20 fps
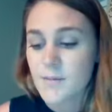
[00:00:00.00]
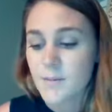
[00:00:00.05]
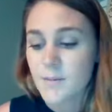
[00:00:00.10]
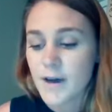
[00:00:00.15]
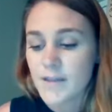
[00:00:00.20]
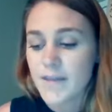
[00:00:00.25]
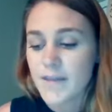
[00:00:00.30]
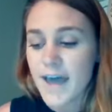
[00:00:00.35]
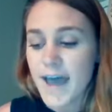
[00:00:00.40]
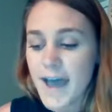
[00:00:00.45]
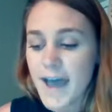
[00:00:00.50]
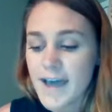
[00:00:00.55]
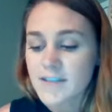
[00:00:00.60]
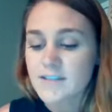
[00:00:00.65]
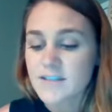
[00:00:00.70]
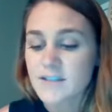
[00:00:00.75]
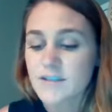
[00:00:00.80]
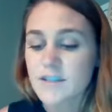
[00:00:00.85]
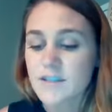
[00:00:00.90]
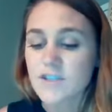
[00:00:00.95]
But the
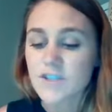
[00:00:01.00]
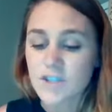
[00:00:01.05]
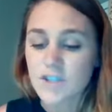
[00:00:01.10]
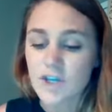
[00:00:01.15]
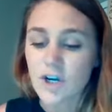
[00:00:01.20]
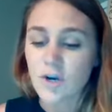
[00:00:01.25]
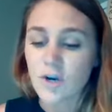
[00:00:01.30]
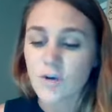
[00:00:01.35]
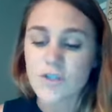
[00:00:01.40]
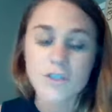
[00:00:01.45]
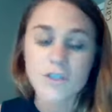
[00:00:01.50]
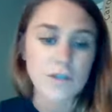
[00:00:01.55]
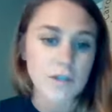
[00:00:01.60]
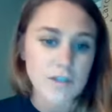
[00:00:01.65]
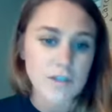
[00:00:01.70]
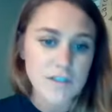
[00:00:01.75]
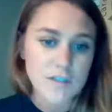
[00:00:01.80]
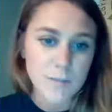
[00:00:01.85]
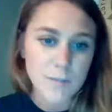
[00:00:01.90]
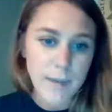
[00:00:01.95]
ask this year was to
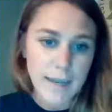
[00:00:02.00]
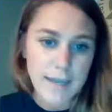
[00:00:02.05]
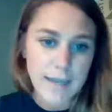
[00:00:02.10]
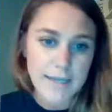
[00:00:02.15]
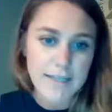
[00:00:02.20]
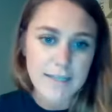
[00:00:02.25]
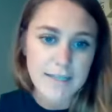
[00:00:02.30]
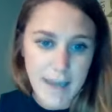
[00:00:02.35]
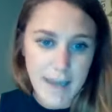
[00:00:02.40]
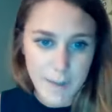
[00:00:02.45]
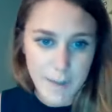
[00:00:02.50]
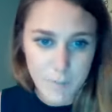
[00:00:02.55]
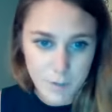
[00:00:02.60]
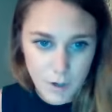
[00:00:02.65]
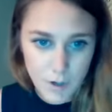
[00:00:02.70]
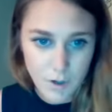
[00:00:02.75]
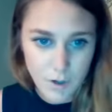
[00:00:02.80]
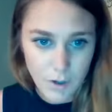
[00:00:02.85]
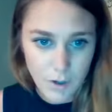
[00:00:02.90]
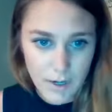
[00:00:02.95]
expand that
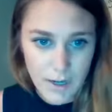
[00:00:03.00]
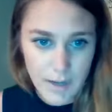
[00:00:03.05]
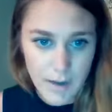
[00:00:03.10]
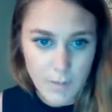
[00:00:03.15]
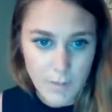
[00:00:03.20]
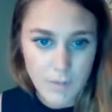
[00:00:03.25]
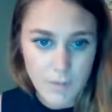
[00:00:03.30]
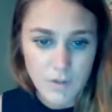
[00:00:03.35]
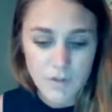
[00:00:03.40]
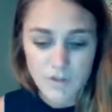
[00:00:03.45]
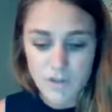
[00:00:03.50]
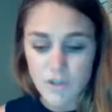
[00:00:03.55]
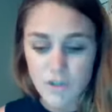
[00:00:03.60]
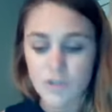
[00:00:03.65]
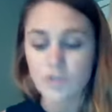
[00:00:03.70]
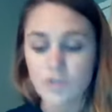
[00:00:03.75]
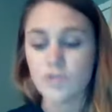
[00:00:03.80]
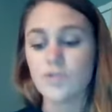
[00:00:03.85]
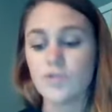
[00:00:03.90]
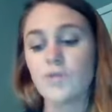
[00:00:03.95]
program
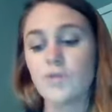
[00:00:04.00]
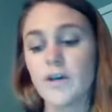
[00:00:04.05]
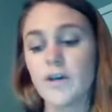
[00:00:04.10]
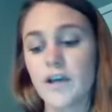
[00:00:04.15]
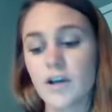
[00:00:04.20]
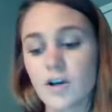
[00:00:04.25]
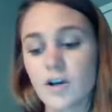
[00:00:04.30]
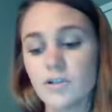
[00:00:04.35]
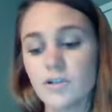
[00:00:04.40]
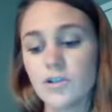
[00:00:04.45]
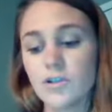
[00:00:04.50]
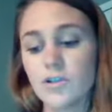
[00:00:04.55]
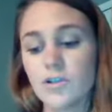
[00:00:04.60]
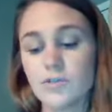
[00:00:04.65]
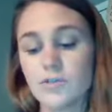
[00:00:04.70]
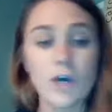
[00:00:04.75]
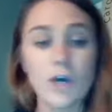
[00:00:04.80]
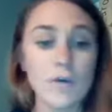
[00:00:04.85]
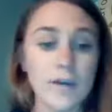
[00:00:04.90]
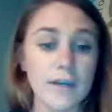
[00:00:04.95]
to
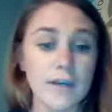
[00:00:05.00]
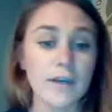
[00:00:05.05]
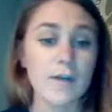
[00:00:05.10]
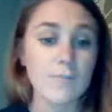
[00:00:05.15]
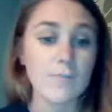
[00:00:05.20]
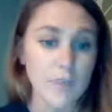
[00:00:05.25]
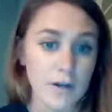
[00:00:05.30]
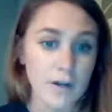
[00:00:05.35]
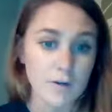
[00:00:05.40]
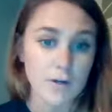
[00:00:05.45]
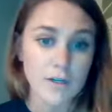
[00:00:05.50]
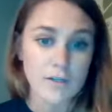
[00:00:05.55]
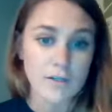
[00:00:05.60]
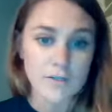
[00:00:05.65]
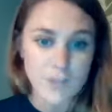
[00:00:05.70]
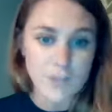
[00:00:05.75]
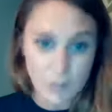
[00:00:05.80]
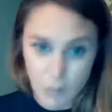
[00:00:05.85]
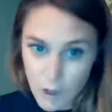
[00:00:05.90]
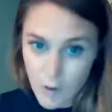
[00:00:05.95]
include low-income
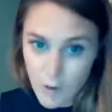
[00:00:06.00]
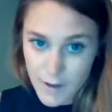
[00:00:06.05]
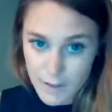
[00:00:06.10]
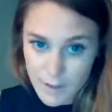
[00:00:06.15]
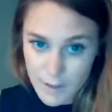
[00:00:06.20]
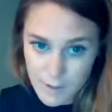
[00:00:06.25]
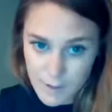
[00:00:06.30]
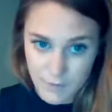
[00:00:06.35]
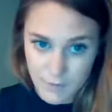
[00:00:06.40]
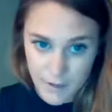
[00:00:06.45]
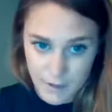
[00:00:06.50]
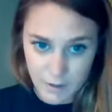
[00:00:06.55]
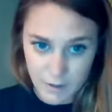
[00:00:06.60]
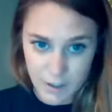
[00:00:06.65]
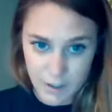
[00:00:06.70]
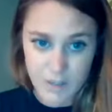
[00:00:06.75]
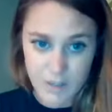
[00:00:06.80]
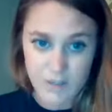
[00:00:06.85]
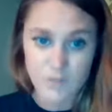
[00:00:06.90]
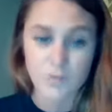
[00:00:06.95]
veterans. So low-income
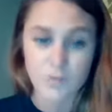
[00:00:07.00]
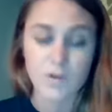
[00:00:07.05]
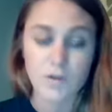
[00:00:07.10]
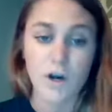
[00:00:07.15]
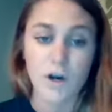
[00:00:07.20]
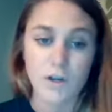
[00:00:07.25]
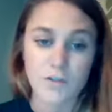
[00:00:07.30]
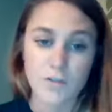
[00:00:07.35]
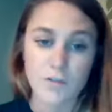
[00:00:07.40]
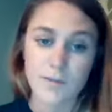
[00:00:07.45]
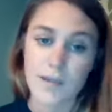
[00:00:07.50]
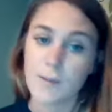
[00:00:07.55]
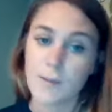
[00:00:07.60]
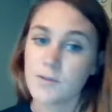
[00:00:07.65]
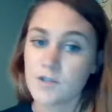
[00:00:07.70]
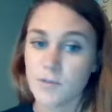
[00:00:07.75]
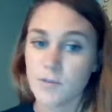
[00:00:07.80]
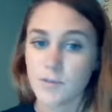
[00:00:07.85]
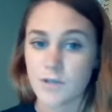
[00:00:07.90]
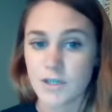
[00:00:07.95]
veterans would also be
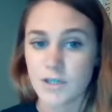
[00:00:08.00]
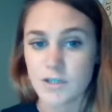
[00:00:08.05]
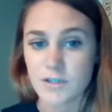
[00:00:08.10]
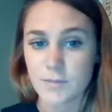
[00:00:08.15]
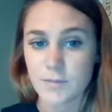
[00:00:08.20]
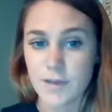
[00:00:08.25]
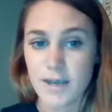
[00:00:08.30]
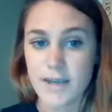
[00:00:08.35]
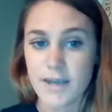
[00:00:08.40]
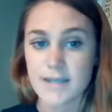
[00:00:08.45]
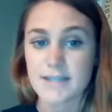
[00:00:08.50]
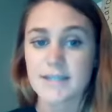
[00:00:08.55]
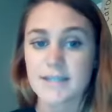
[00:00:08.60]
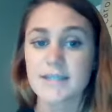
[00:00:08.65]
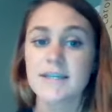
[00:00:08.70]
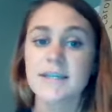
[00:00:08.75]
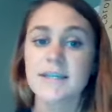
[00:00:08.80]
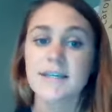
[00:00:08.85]
able to participate